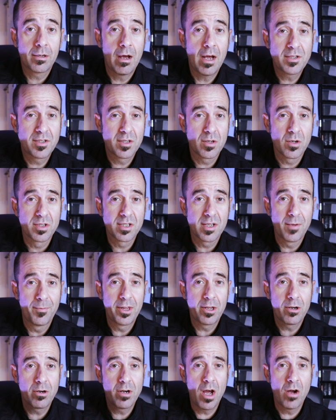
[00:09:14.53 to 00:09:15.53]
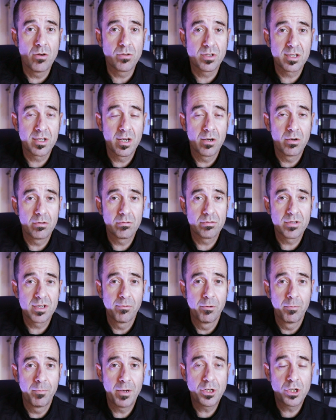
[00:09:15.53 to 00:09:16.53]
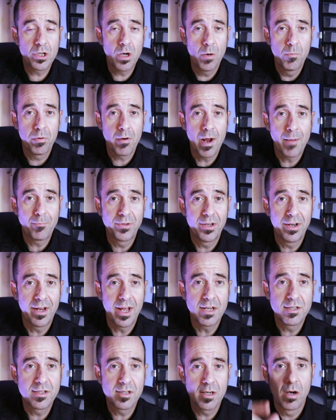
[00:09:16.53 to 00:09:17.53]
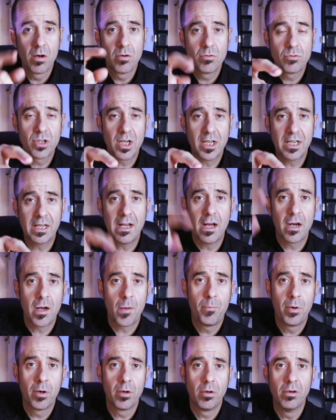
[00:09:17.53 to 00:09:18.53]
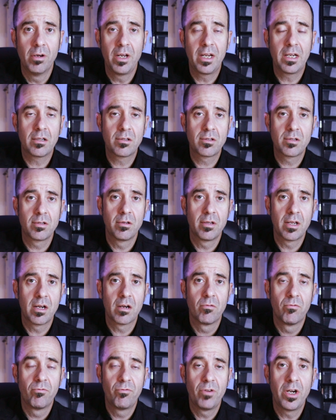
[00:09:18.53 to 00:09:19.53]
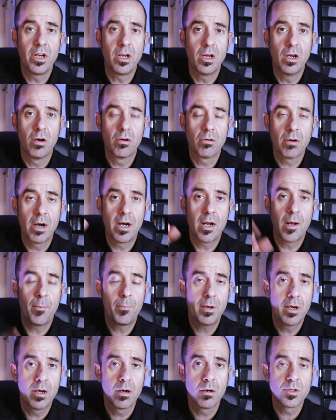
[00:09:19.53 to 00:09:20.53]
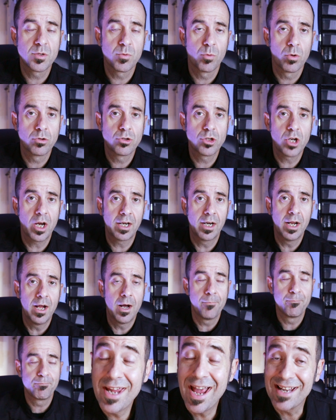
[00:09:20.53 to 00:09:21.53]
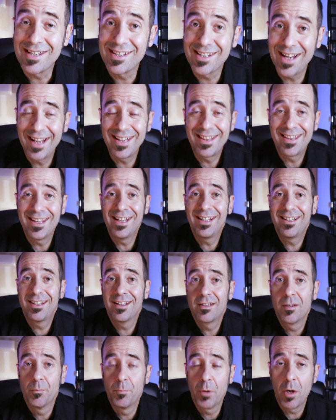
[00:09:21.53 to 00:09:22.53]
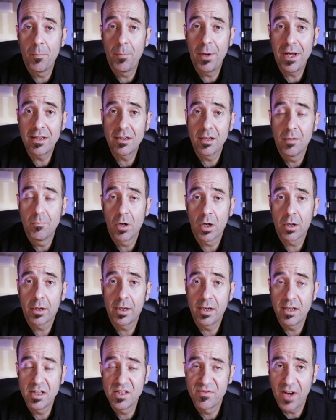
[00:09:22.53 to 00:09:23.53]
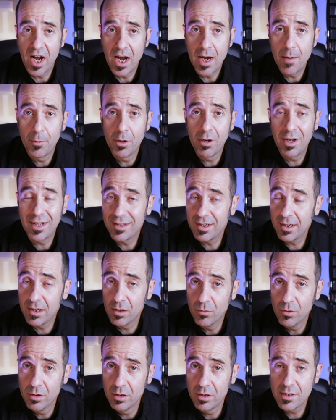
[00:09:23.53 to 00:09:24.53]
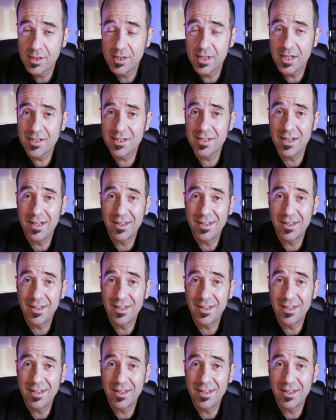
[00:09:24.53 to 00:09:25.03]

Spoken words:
I stole some of their notes. They're some of my show prep today. So check it out. I'll put a link to their video right up here. It's worth checking out. Yes, I think that the ball python market is viable. I think it will exist.